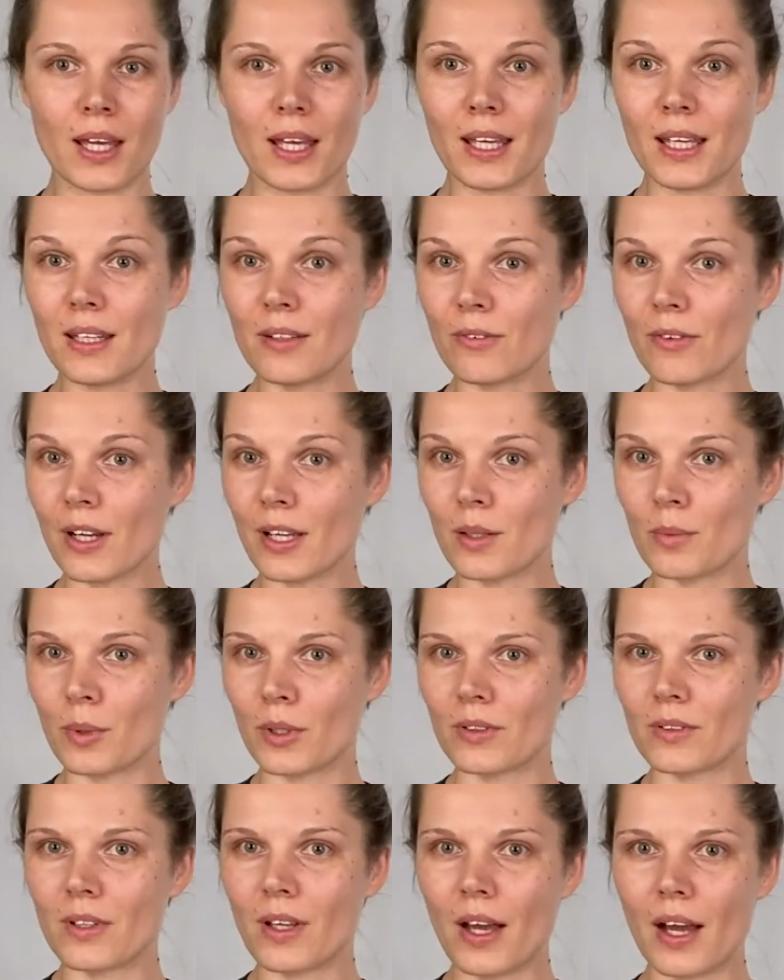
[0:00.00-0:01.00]

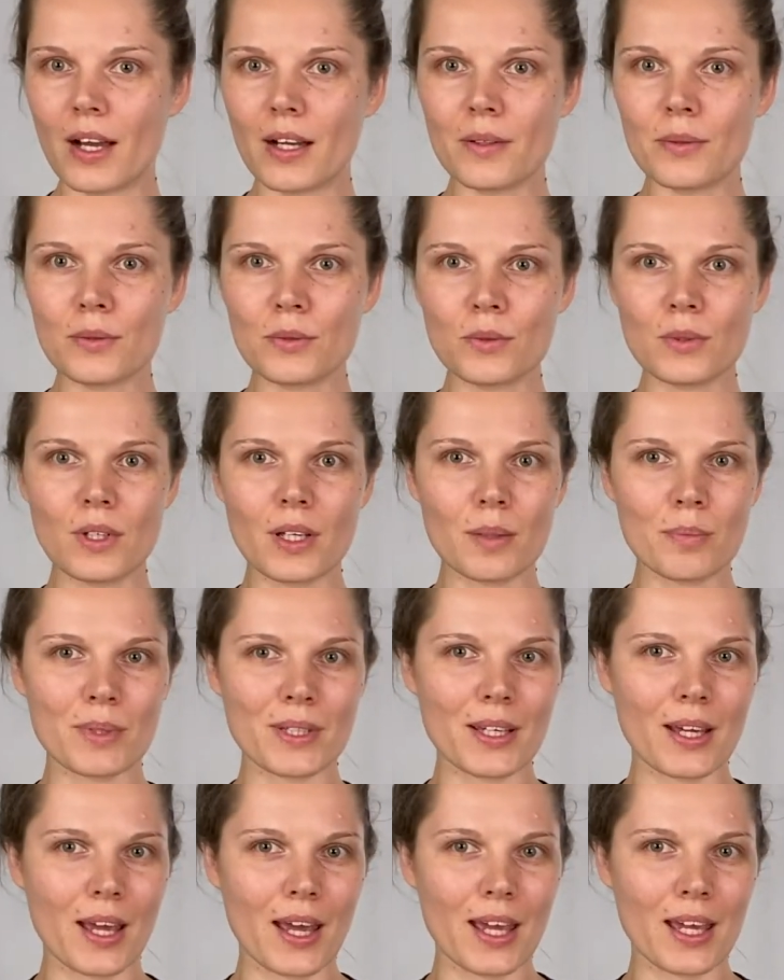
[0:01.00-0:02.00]
Environment. How do they
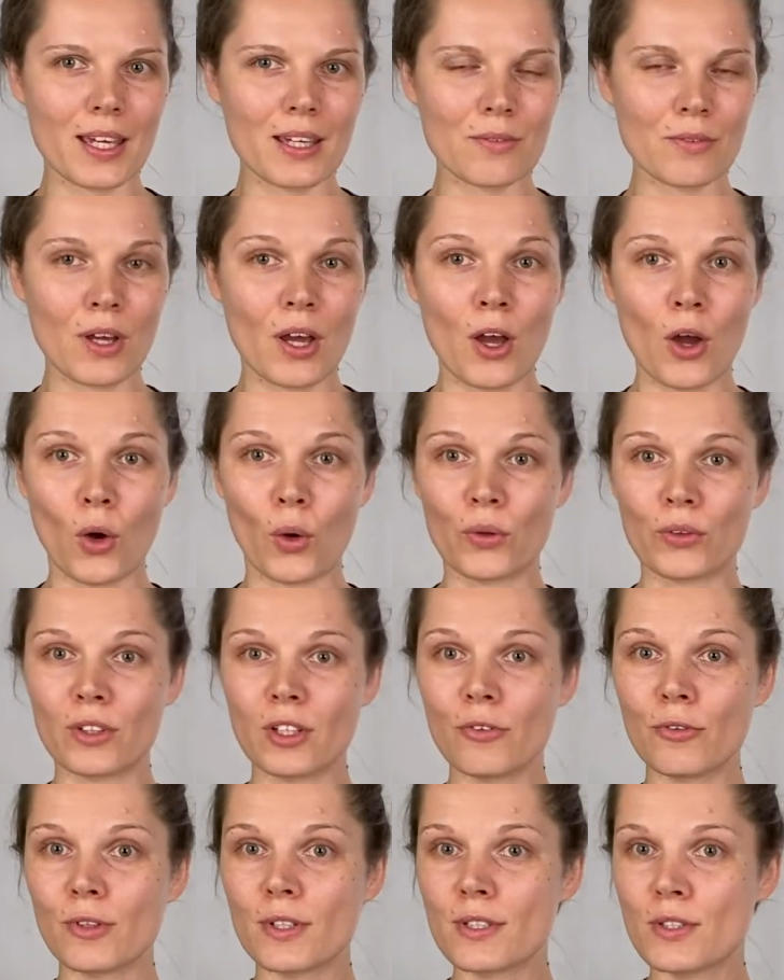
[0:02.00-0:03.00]
behave on
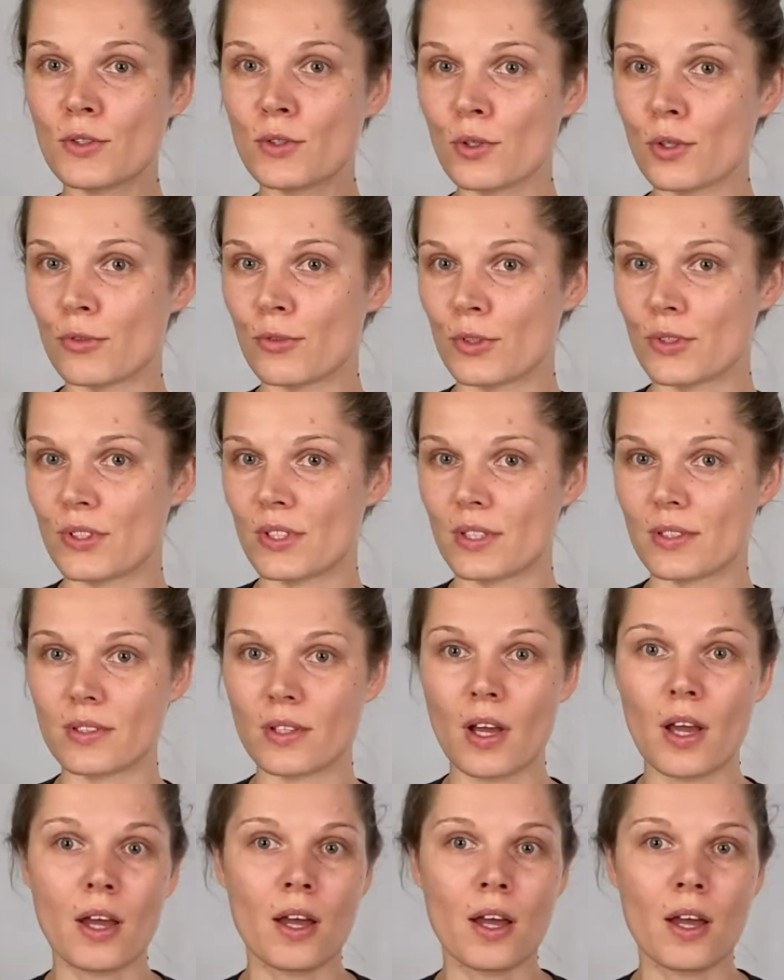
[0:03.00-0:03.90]
different surfaces?